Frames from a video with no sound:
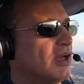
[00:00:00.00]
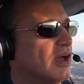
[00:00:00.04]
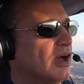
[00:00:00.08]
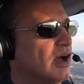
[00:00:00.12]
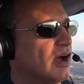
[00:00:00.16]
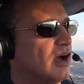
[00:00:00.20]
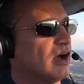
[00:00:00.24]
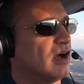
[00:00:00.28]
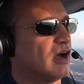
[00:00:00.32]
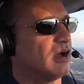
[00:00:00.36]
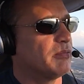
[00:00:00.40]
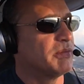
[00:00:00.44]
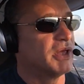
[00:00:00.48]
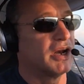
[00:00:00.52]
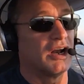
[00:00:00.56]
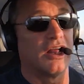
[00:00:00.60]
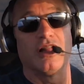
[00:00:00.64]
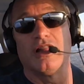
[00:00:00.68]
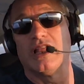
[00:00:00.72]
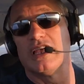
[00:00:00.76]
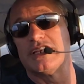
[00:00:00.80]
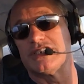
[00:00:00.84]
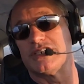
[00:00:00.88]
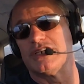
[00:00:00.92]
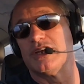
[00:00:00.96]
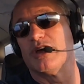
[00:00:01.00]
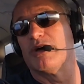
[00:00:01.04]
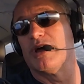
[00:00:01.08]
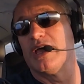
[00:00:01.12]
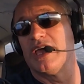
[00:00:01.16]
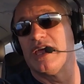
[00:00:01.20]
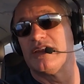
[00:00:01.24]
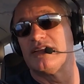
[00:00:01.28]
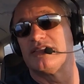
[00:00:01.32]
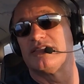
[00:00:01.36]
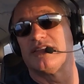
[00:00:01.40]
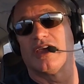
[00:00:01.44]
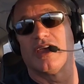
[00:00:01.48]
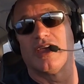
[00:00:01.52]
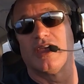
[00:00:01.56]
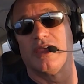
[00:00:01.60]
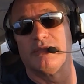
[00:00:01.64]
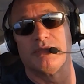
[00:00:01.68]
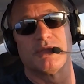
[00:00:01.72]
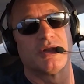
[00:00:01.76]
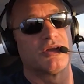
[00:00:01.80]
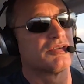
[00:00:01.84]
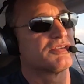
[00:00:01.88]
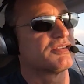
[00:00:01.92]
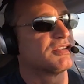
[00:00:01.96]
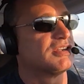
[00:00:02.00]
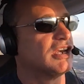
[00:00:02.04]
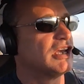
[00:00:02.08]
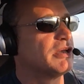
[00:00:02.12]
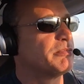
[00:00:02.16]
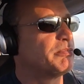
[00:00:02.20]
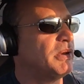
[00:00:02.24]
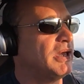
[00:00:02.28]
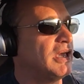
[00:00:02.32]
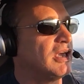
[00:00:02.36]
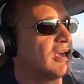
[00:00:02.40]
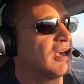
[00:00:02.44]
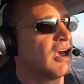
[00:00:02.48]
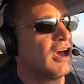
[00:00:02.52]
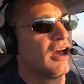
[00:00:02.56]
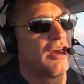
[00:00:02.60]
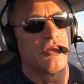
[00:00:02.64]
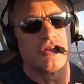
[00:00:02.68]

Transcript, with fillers: Um, and I'll let you know ahead of time, a little sneak peek.